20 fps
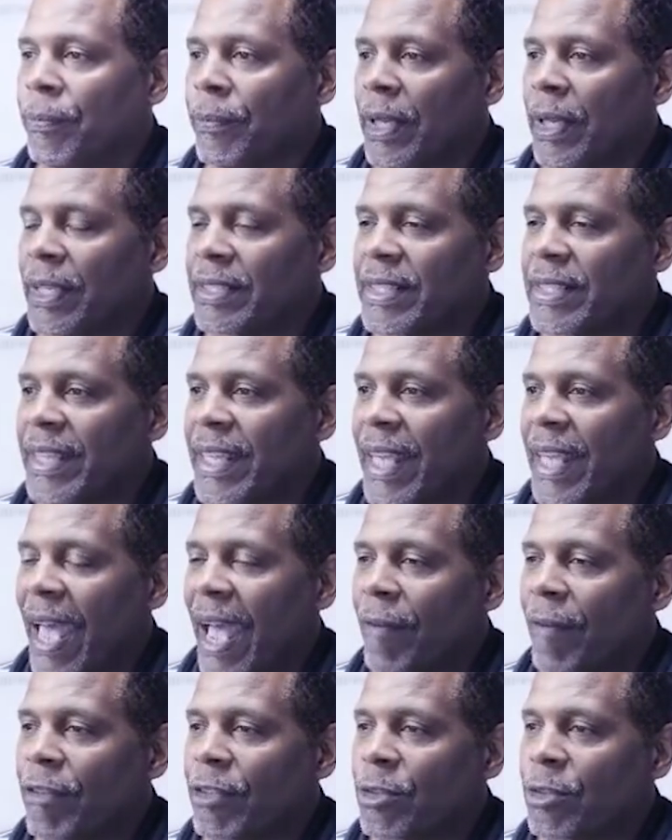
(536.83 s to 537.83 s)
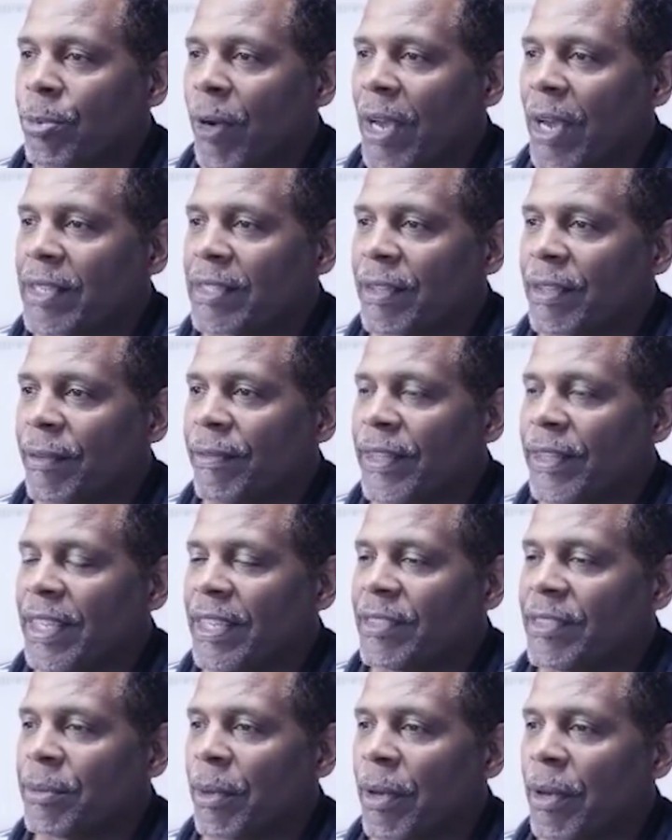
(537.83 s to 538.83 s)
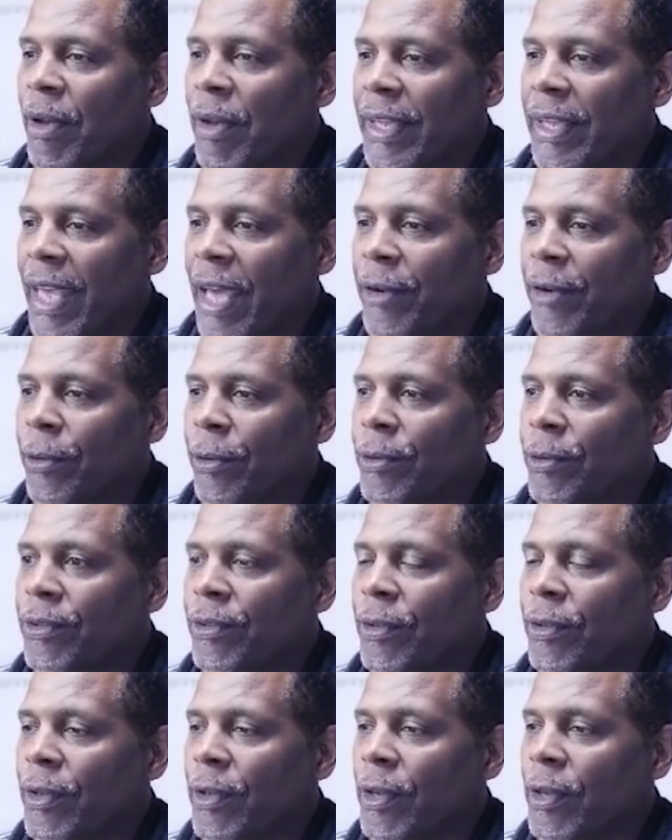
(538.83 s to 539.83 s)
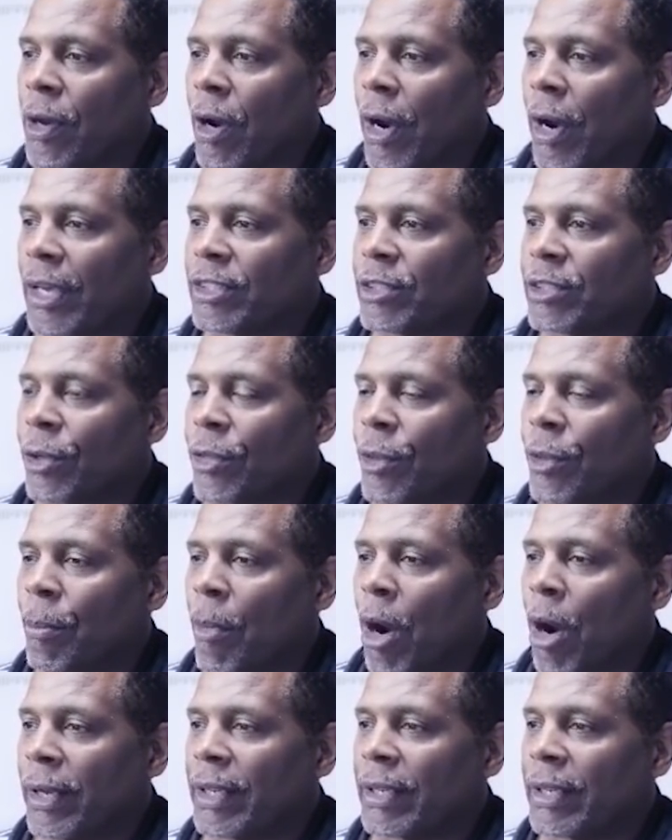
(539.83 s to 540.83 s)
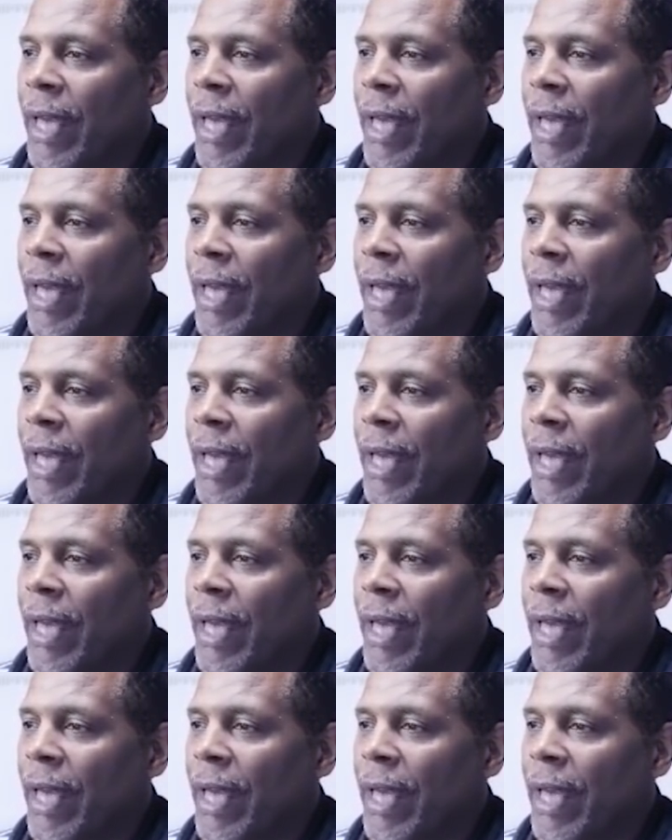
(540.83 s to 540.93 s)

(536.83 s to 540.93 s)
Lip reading: It's the average price of these candles. All right. So the market